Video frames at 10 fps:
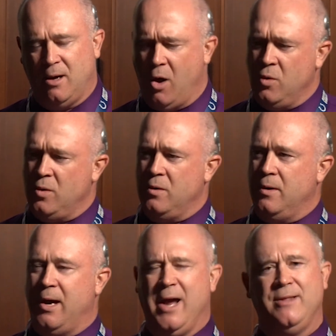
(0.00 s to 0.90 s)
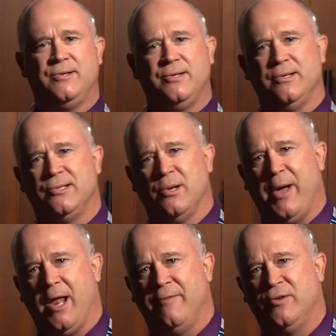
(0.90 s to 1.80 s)
oh, hey, this isn't so
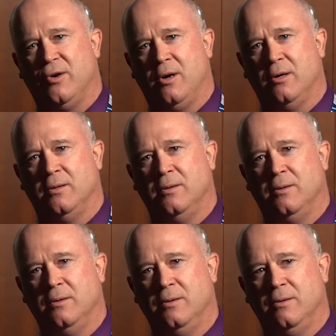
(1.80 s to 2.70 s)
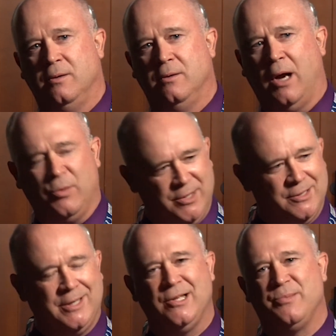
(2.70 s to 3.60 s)
bad after all. I really
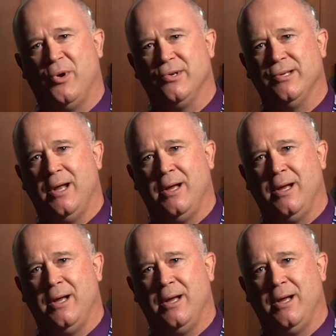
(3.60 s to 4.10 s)
like this person.